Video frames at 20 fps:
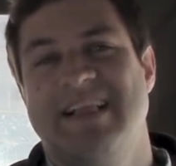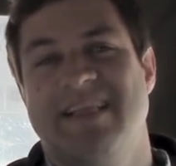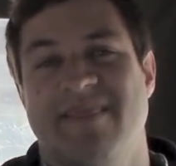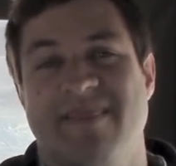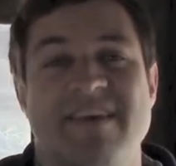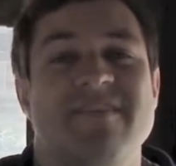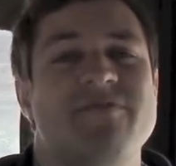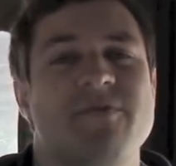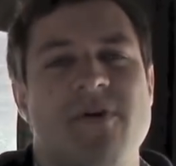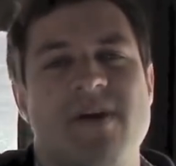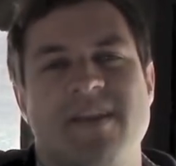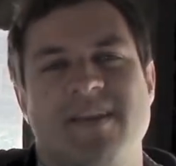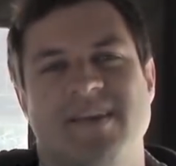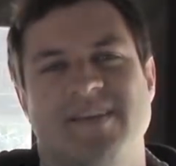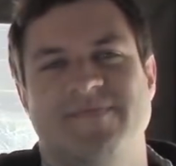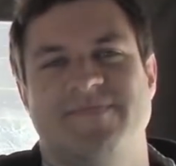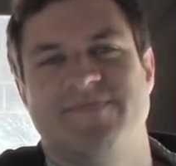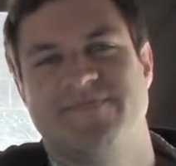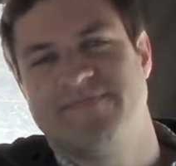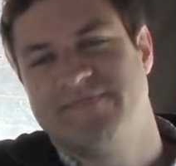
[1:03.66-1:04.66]
This one,
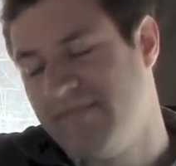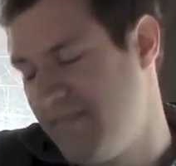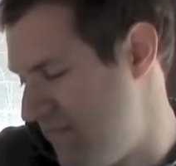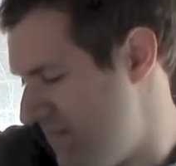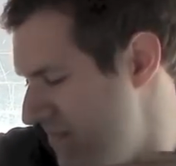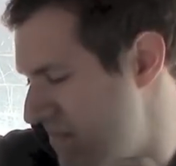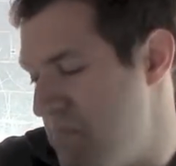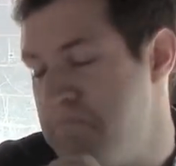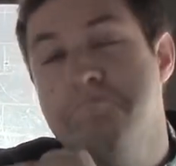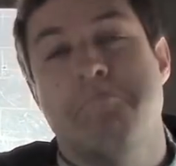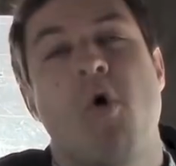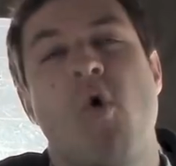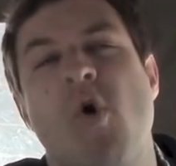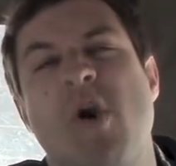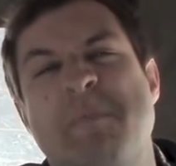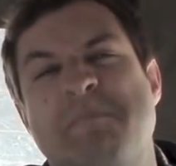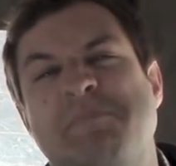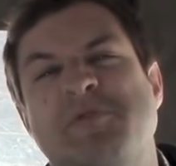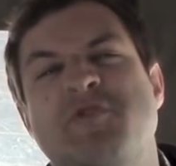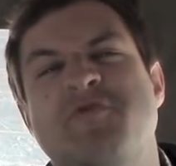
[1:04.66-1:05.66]

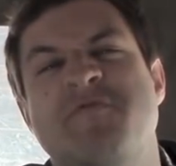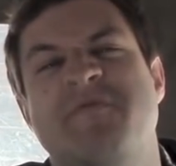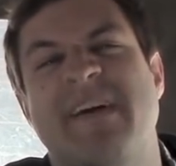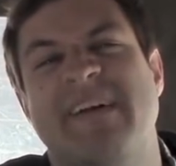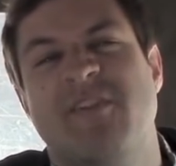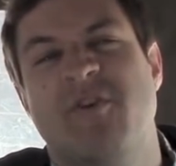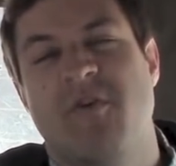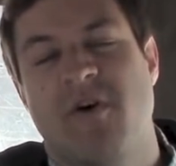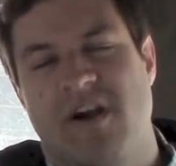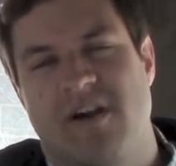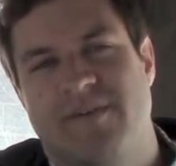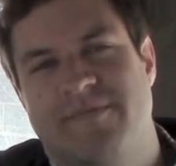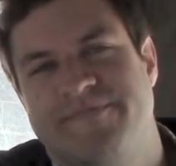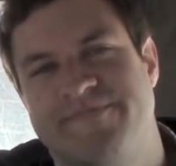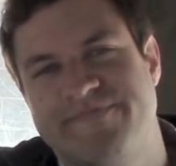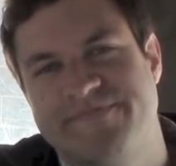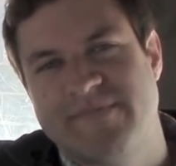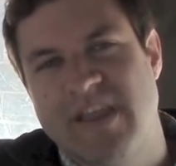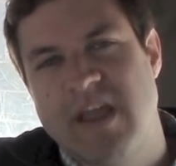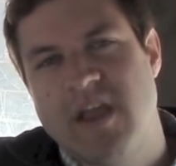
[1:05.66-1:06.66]
more blue velour.
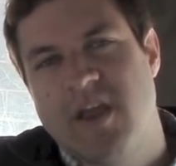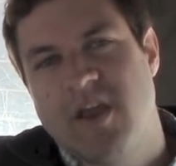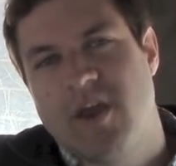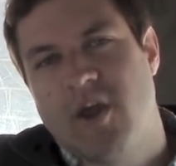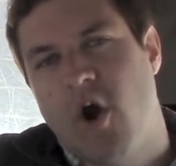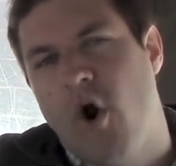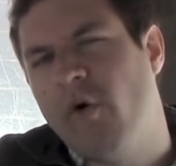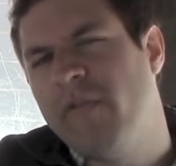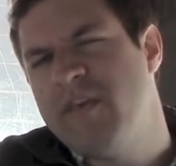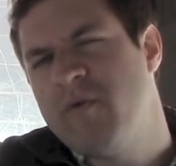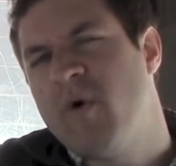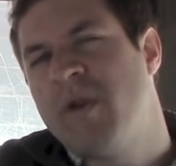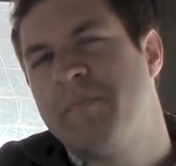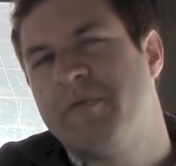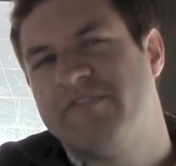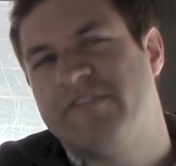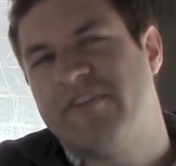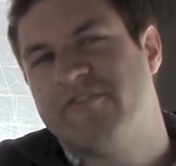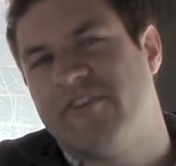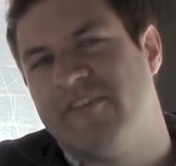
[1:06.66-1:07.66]
Only one
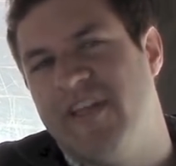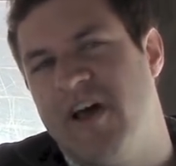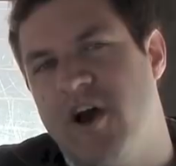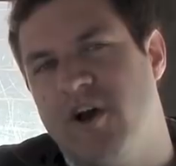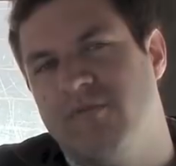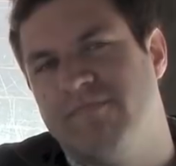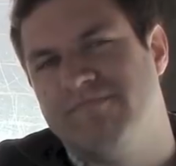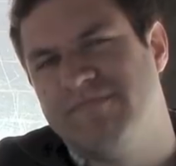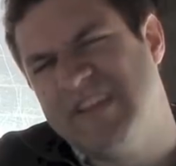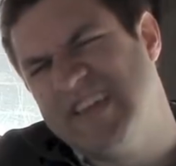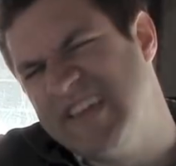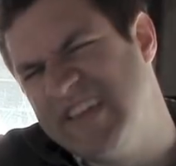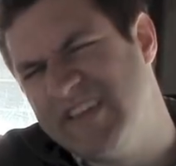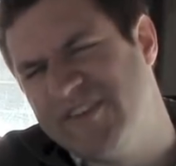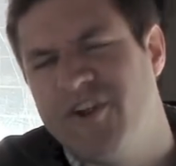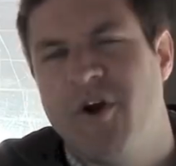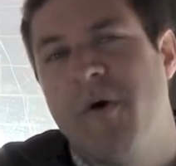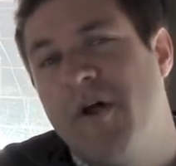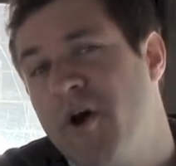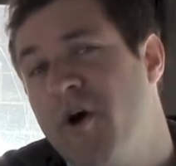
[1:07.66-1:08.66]
position though, you
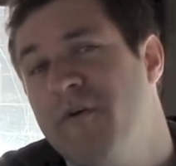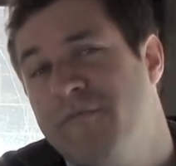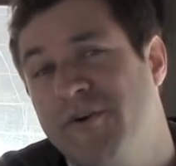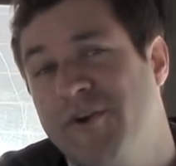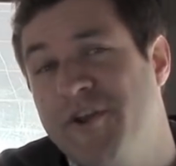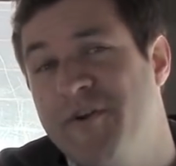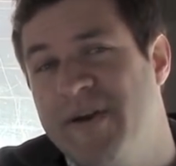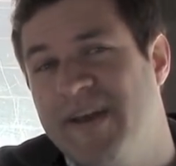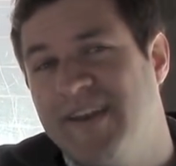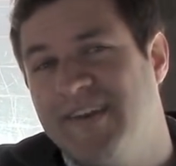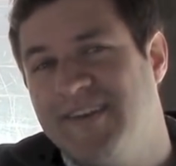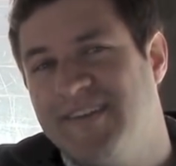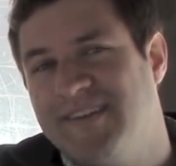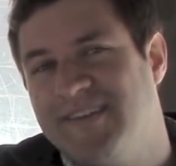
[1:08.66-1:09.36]
don't want to overdo it.